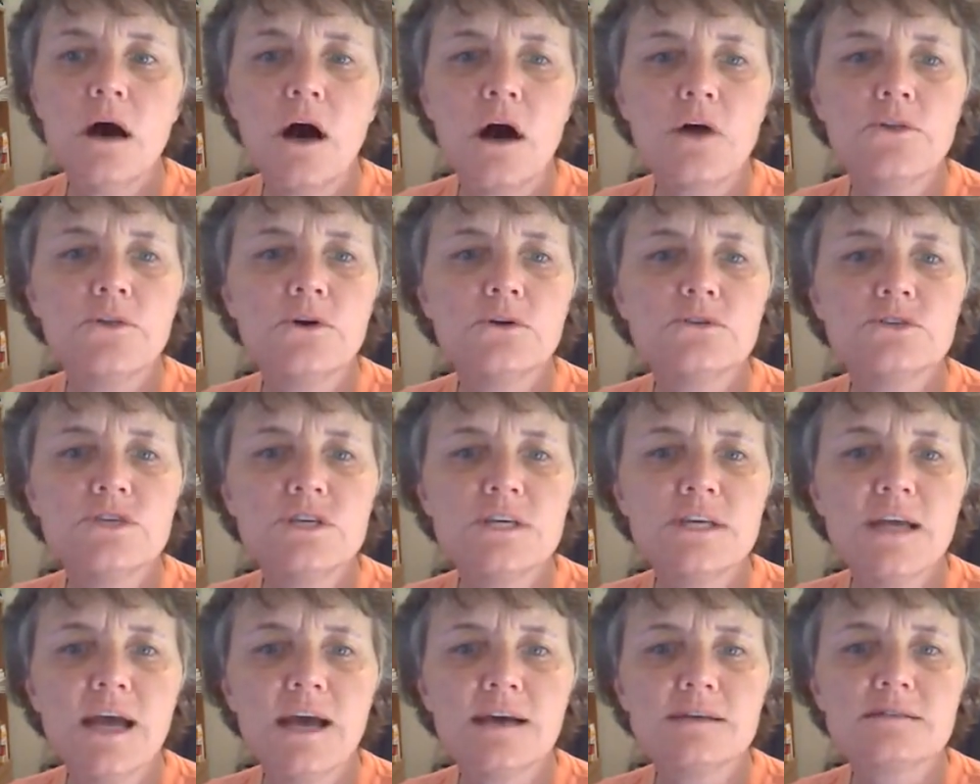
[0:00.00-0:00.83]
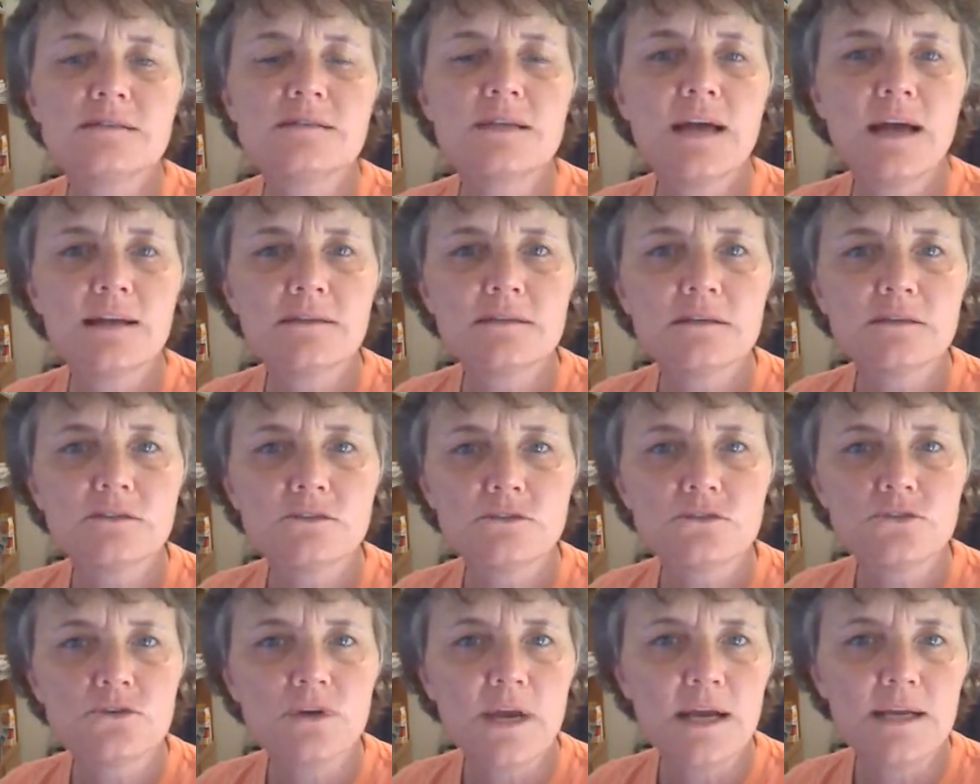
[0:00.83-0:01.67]
Although she has
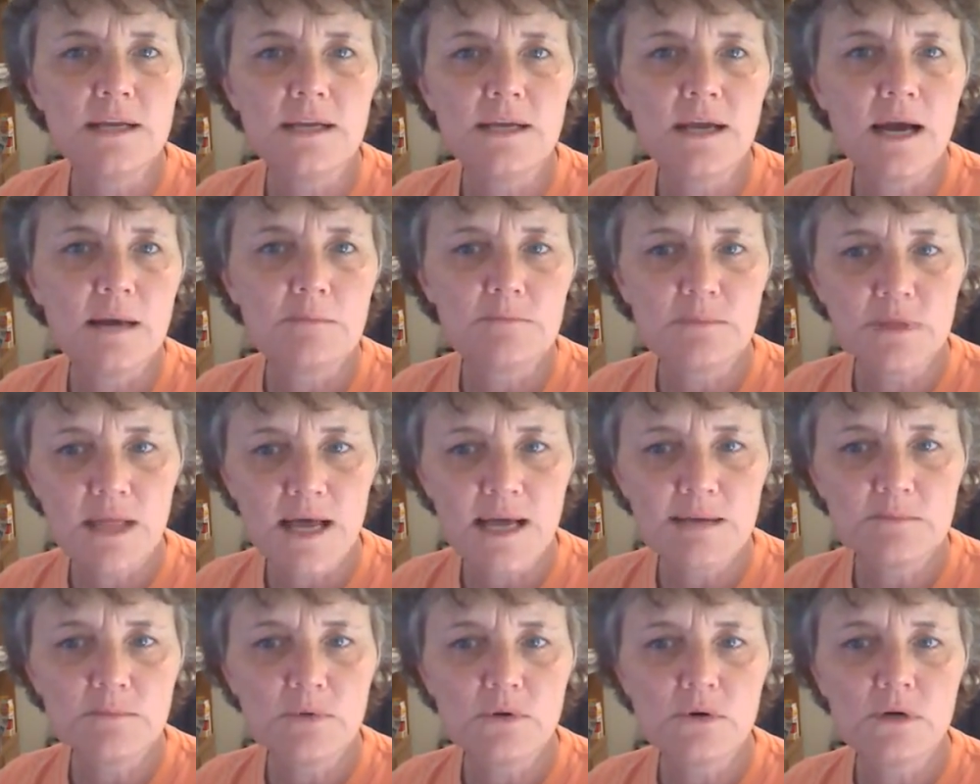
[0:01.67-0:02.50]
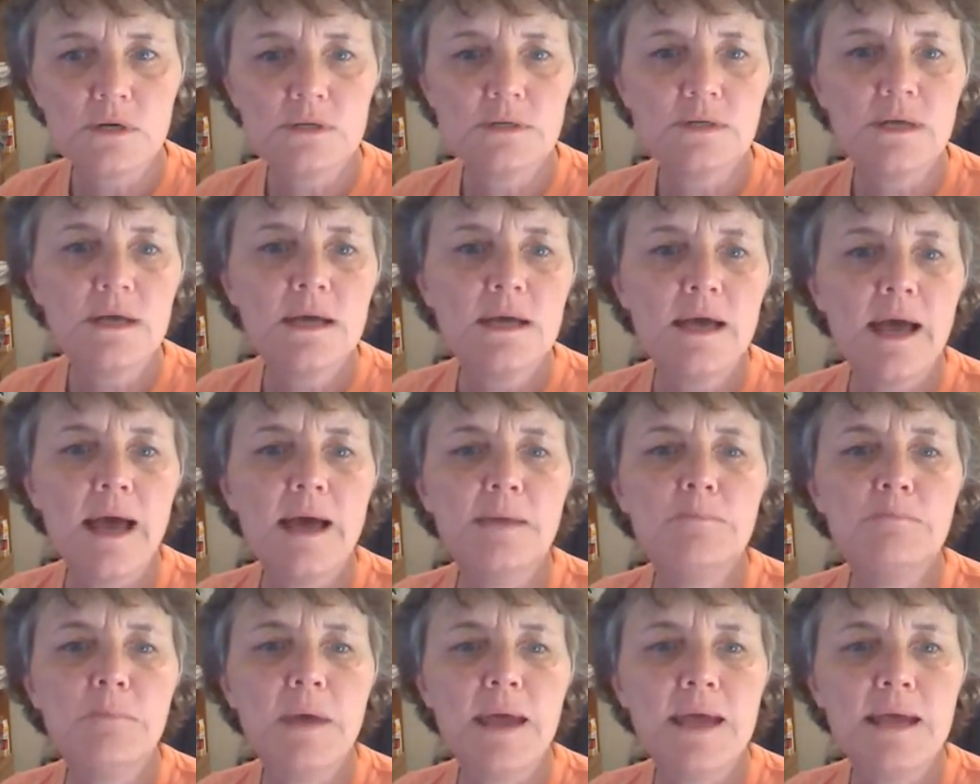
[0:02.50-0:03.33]
technical training on Blackboard
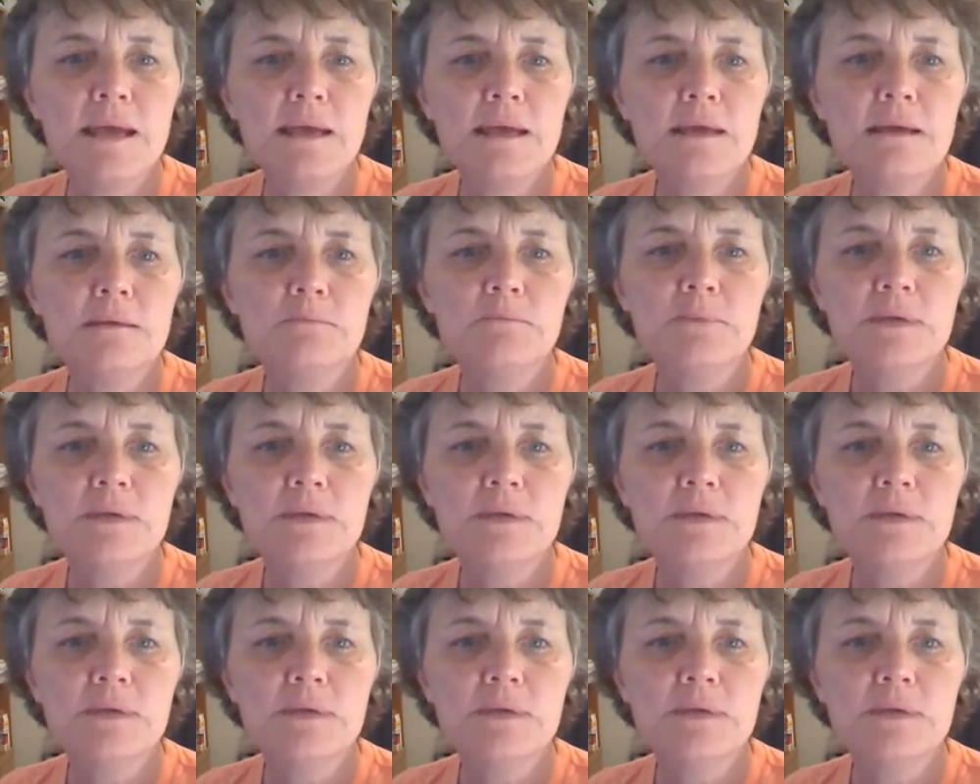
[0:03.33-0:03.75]
and may